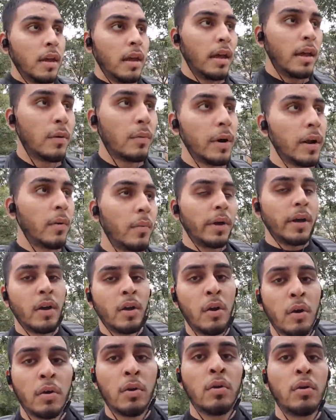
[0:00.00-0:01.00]
And when I went
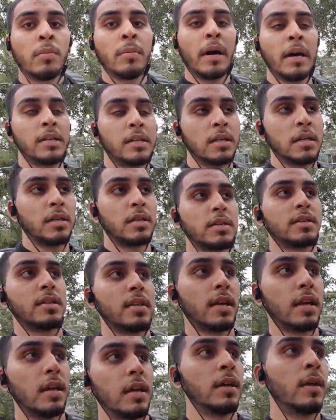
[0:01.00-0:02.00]
home, I just
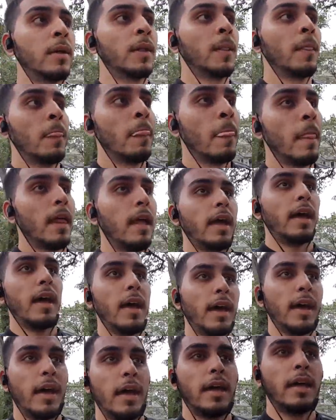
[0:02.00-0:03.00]

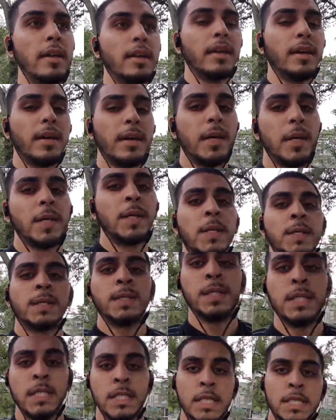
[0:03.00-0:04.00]
had
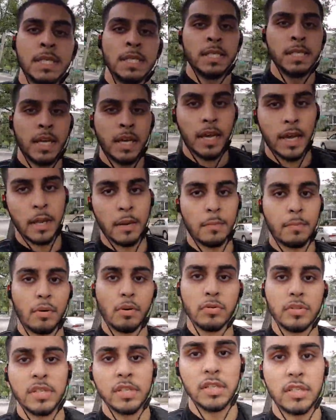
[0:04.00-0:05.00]
a
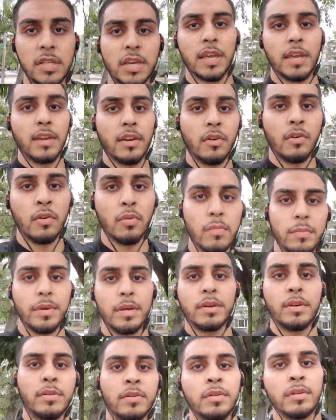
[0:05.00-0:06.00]
protein shake and
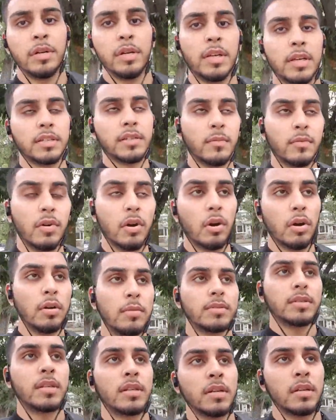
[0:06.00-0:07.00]
oatmeal, get some
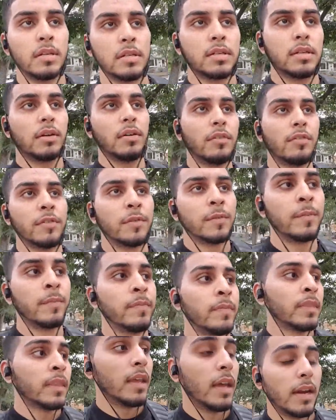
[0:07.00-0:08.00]
carbs in and stuff.
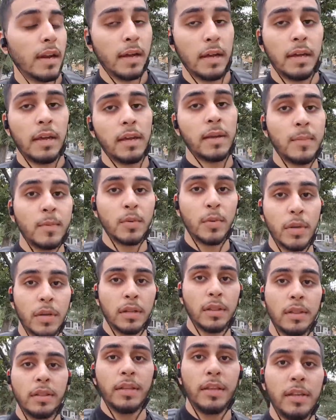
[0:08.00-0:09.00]
And I am doing a
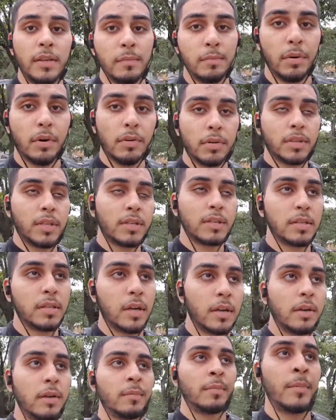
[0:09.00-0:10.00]
lean bulk this
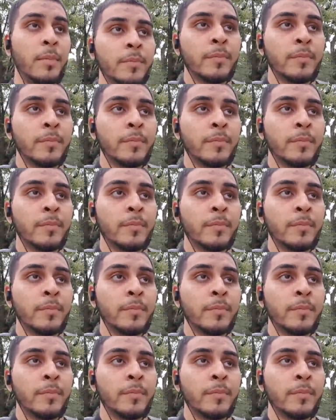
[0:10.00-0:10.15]
time,